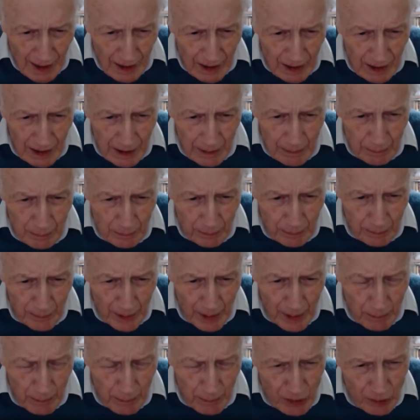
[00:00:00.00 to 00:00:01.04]

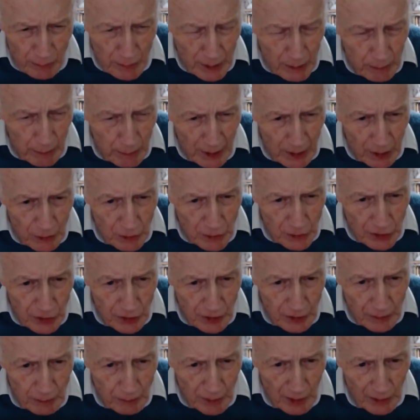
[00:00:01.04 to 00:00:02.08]
It must have been about
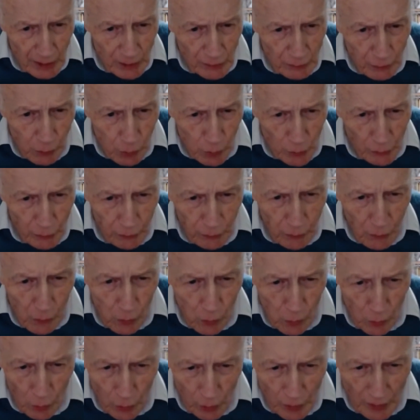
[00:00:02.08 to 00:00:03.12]

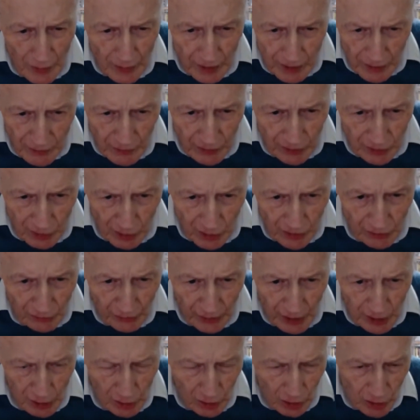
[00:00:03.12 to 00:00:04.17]
1944, in the
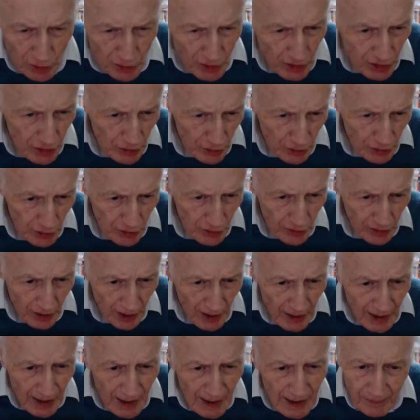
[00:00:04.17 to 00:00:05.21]
very last years.
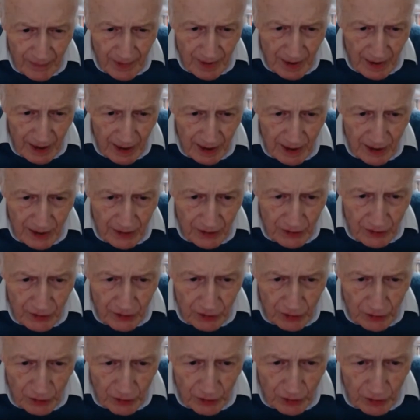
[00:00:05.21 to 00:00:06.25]
And
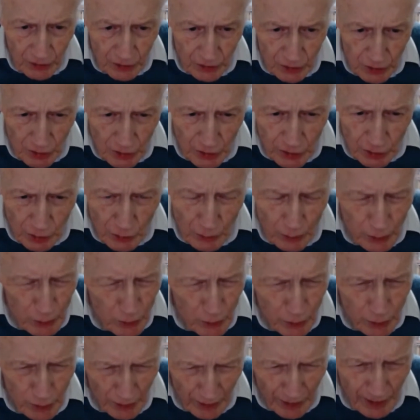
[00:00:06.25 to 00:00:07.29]

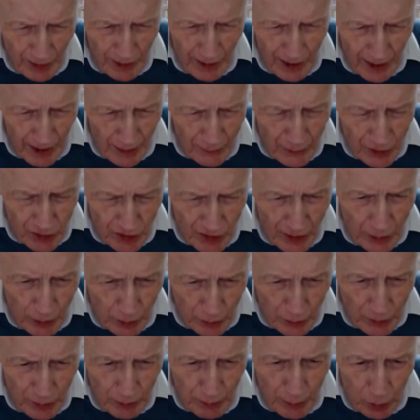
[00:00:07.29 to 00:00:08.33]
so I have to say,
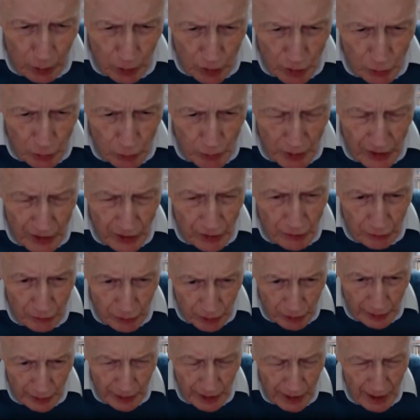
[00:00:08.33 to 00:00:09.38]
to be honest, we didn't
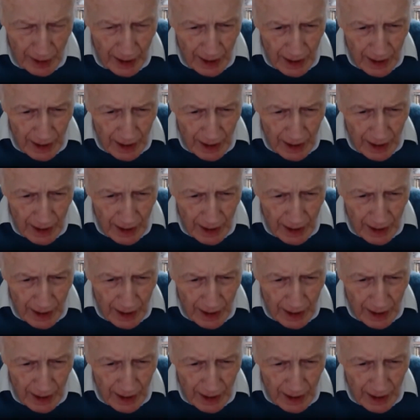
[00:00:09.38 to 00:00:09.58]
really